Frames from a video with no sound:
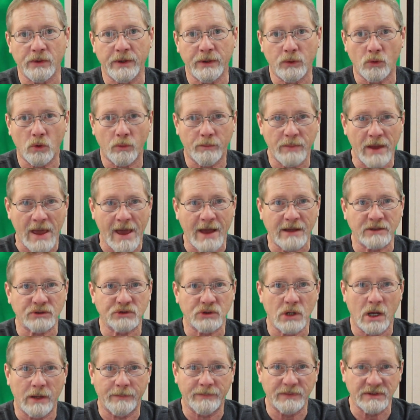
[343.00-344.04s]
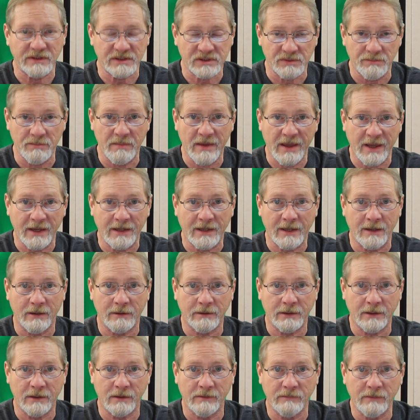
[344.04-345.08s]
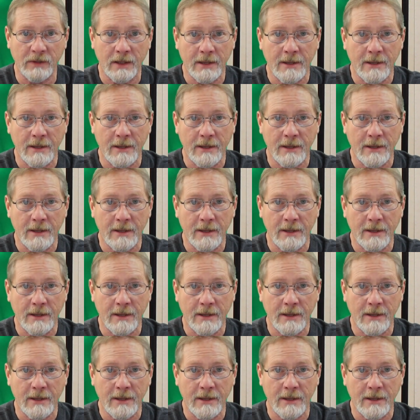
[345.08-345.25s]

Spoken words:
or backdrop is made out of,